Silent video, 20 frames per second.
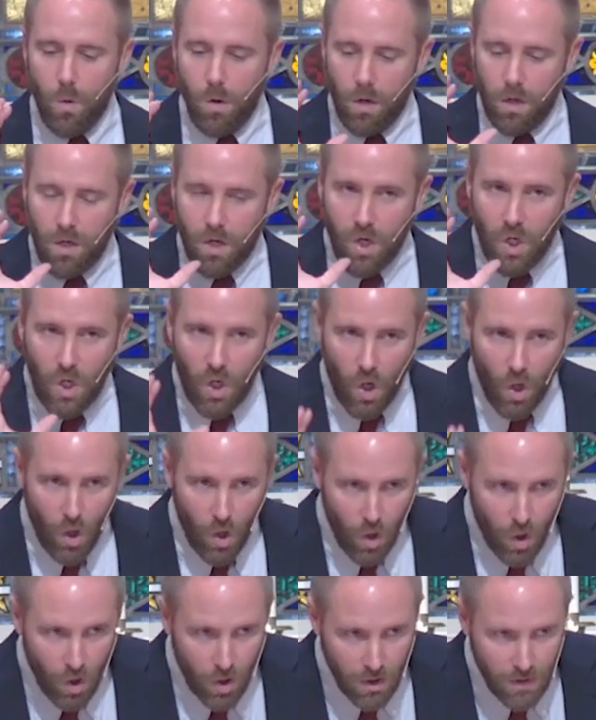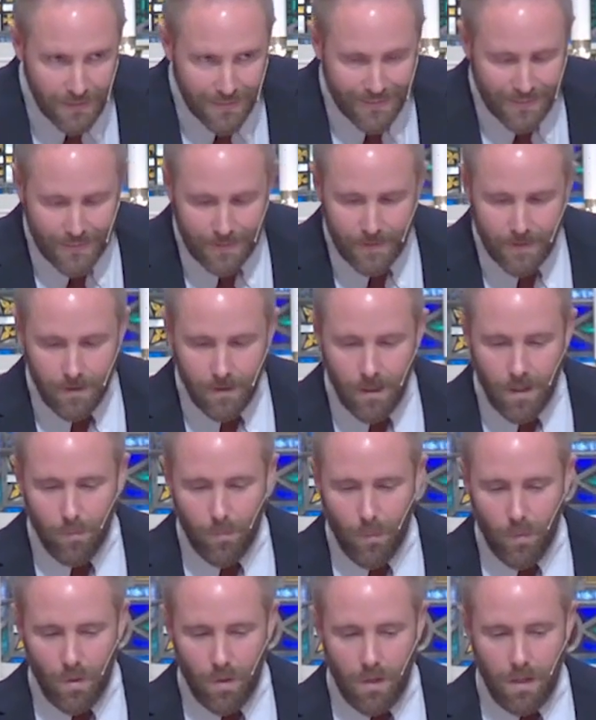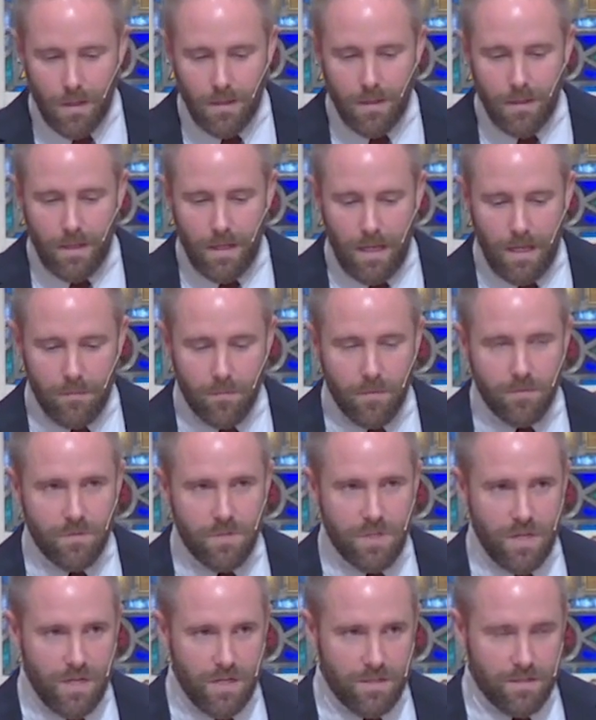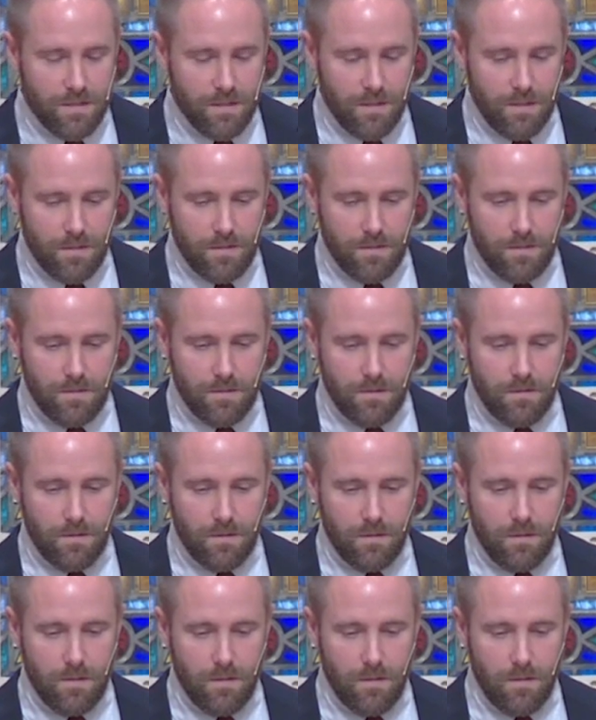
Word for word: who are calling upon the name of Jesus